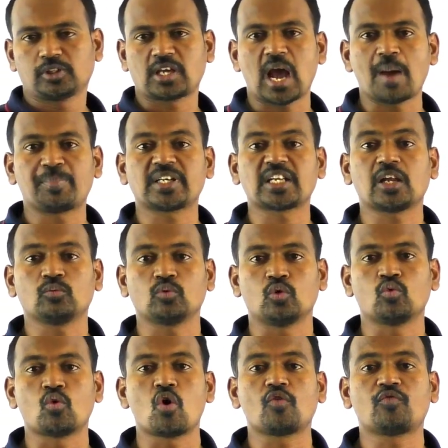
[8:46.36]
capital
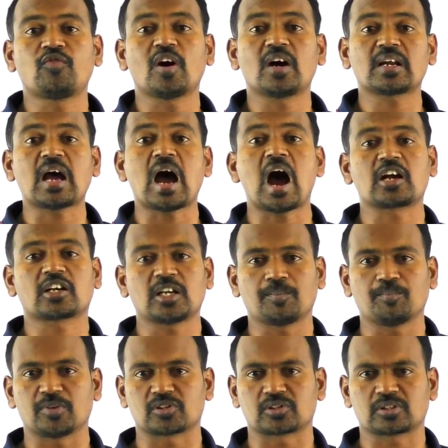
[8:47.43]
O for odd
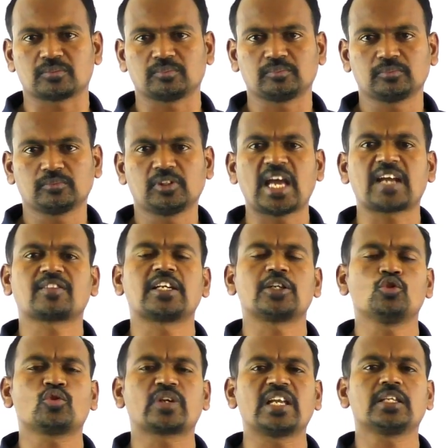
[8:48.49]
numbers. Like that
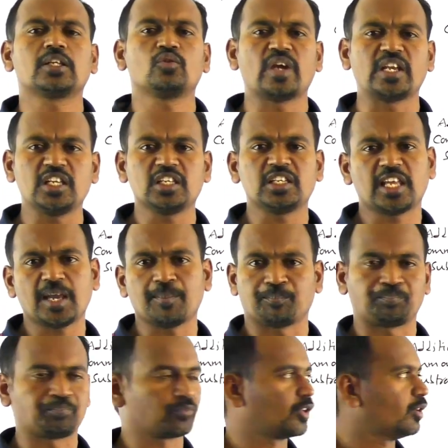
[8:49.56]
you can give any
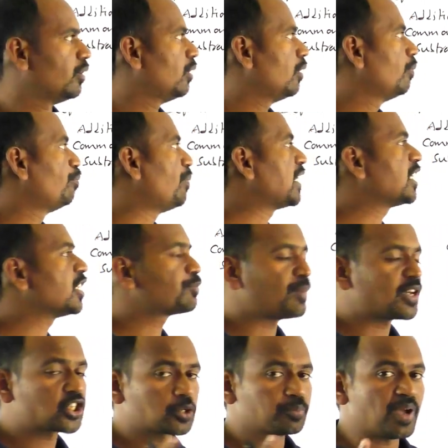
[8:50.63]
name, but it
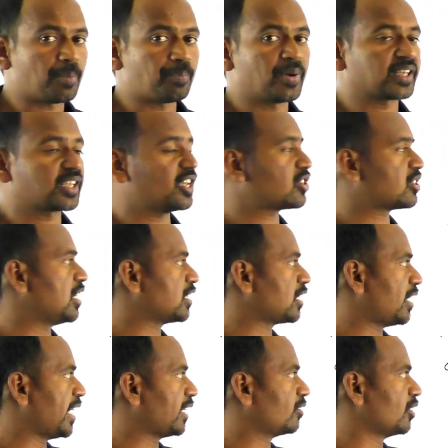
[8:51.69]
must be uppercase letter
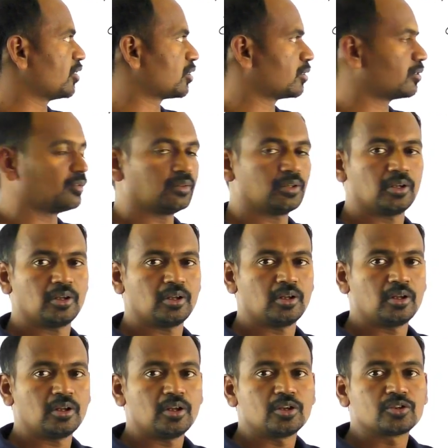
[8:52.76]
like this.
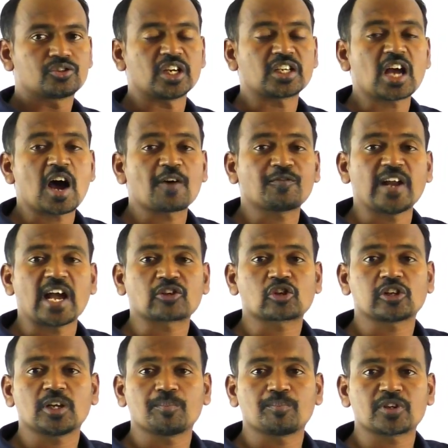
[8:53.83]
Set of
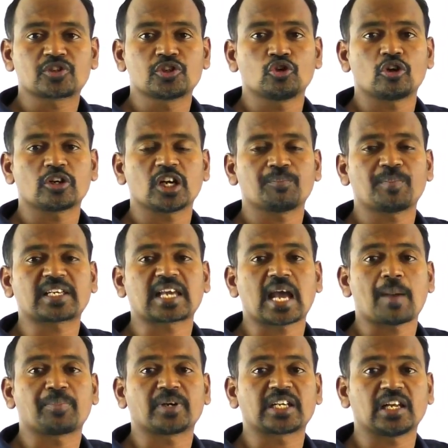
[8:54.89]
natural numbers denoted by
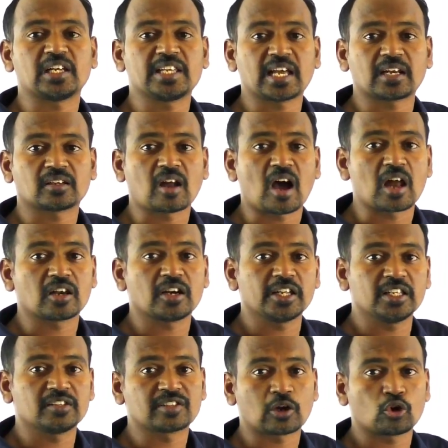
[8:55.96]
capital N.
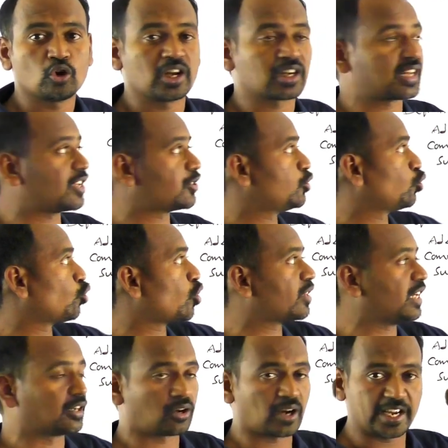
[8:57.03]
Already in the lower class you know
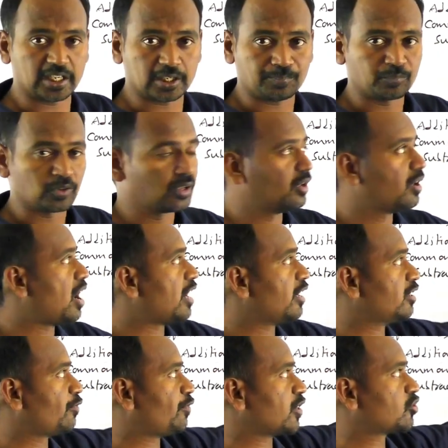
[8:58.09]
that, right? And
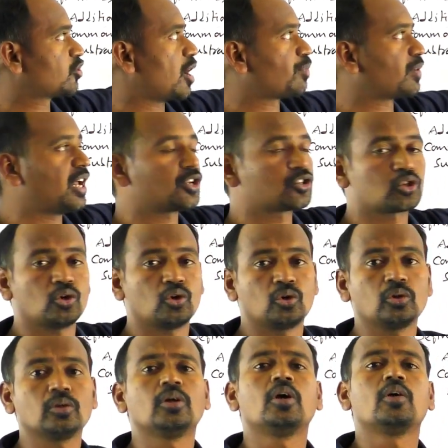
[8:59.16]
in the first chapter
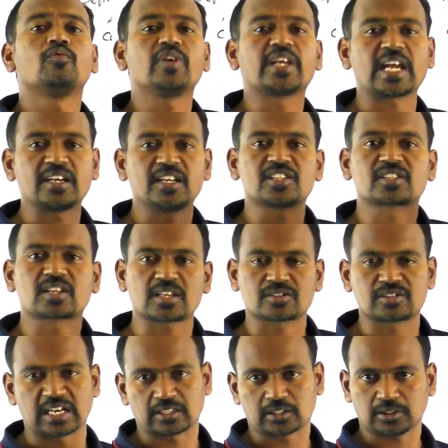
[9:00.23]
also we can discuss
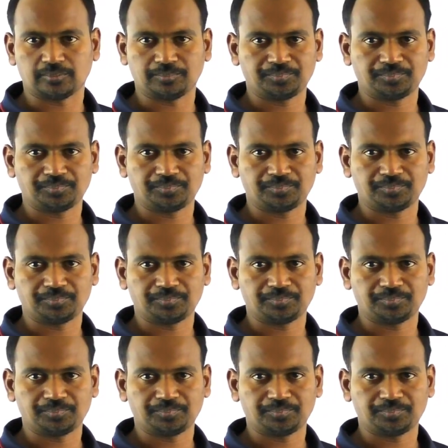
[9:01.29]
that.